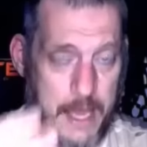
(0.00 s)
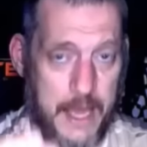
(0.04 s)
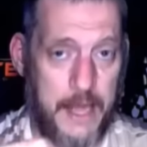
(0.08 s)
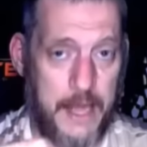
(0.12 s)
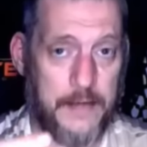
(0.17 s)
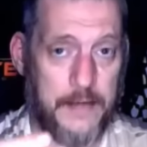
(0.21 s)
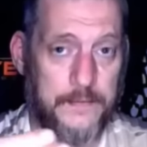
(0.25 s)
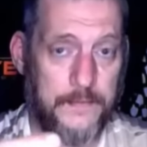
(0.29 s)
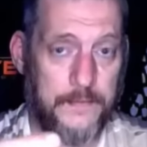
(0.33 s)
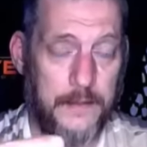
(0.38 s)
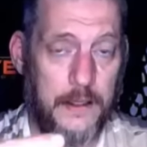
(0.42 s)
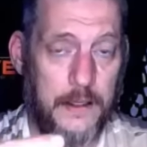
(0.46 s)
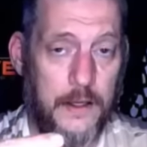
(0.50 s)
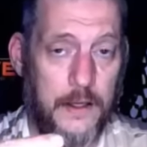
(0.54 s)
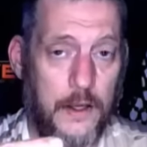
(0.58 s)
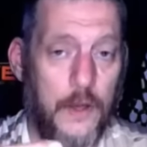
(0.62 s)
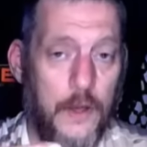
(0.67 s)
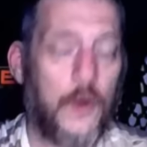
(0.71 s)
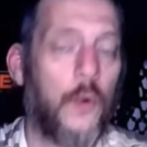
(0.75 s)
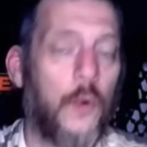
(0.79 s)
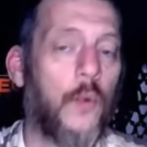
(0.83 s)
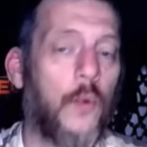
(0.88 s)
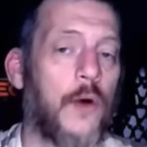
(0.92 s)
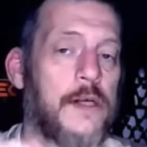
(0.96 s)
that
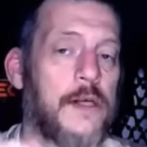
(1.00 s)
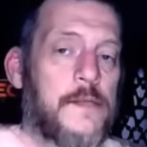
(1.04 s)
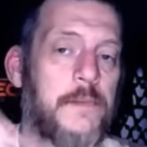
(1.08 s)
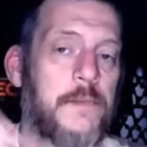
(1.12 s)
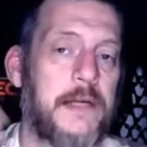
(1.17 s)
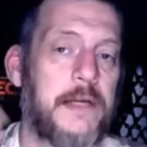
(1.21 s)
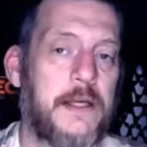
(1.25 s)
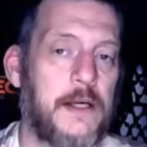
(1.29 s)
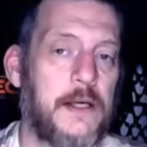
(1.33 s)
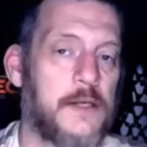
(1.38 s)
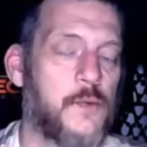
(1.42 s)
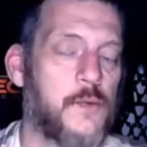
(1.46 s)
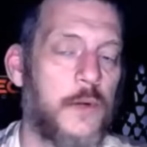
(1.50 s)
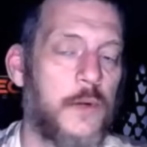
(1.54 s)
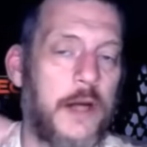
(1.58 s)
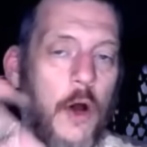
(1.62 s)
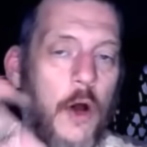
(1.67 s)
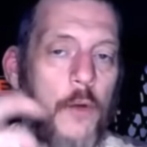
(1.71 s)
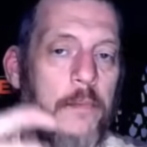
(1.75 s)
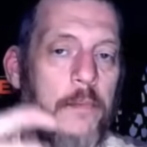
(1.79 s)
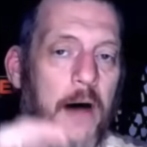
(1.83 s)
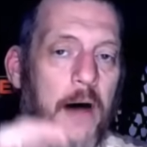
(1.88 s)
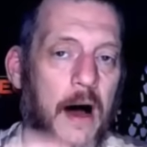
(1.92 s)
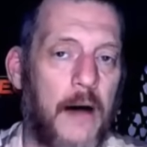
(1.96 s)
was because when
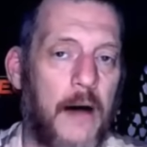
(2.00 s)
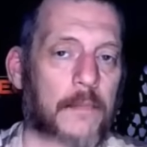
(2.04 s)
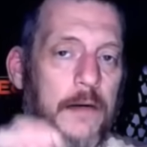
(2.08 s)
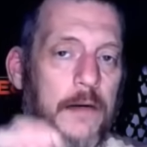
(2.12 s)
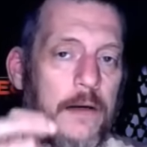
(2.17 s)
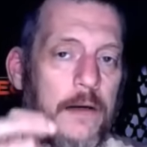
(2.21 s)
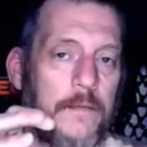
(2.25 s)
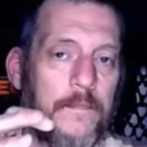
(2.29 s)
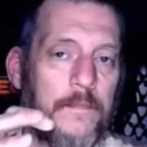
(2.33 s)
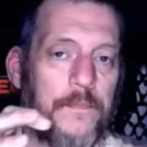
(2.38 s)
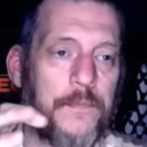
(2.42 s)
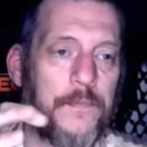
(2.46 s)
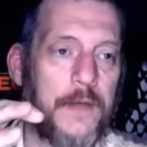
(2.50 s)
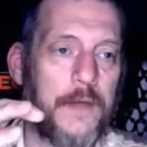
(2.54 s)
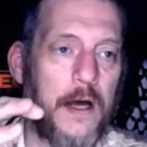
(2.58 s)
Barack